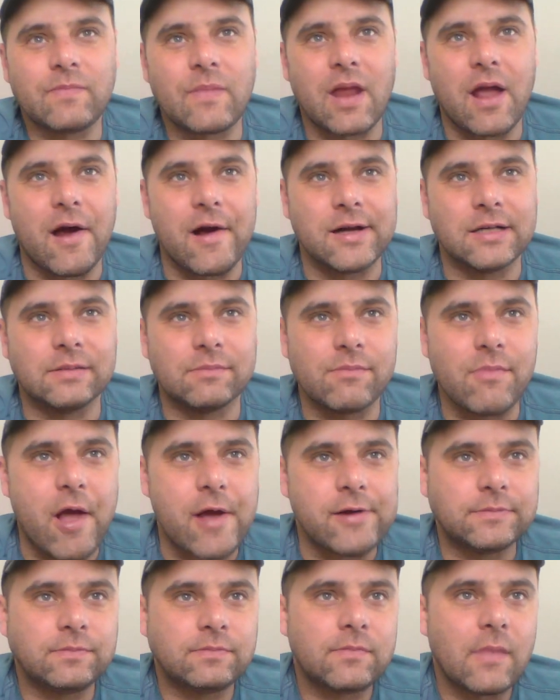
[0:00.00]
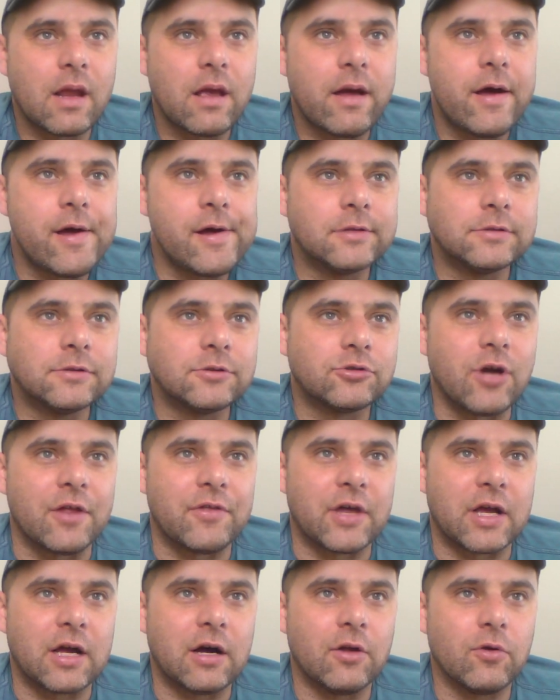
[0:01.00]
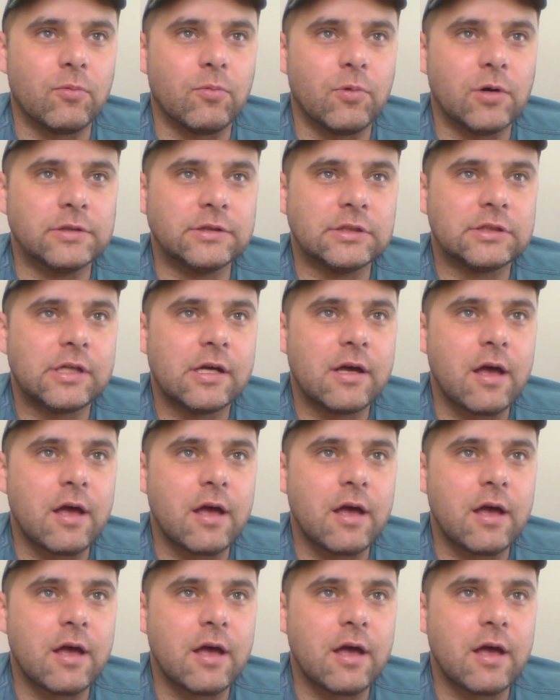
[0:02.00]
Um, trying to think of other ones.